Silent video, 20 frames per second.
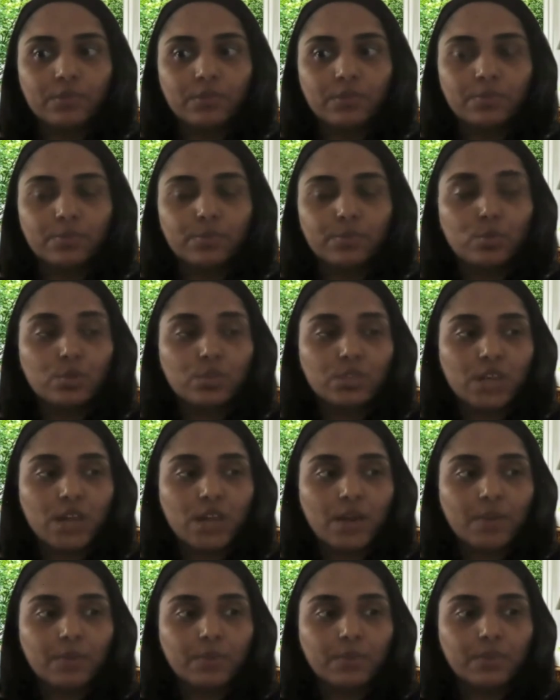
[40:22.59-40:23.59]
brought
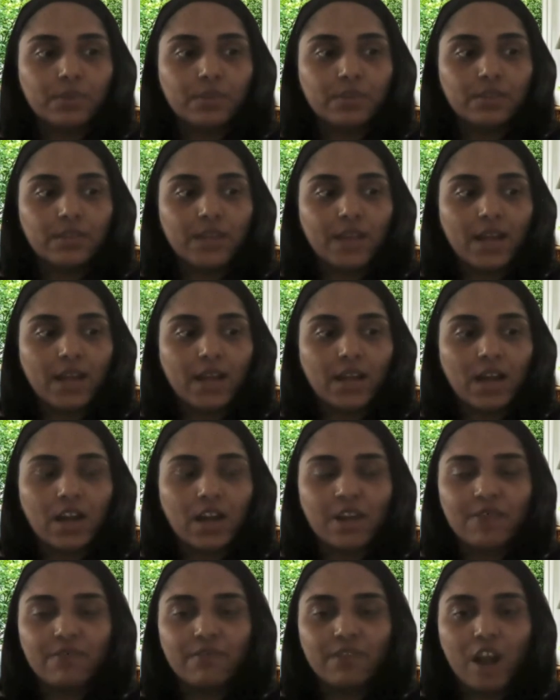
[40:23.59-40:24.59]
up in that kind
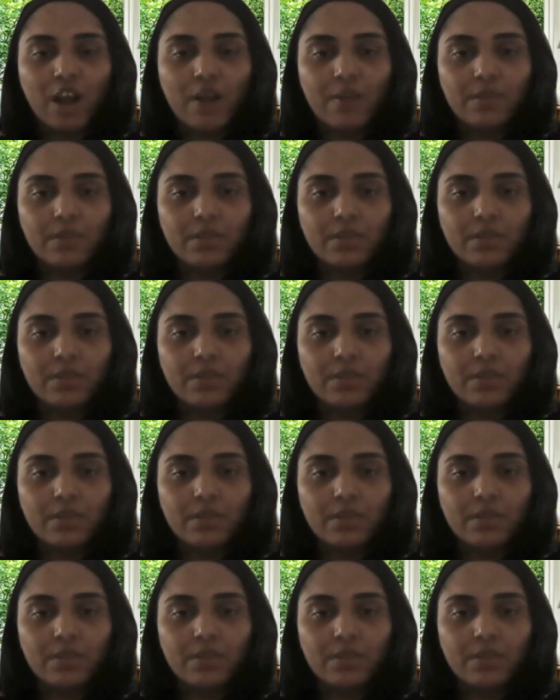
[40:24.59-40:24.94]
of environment.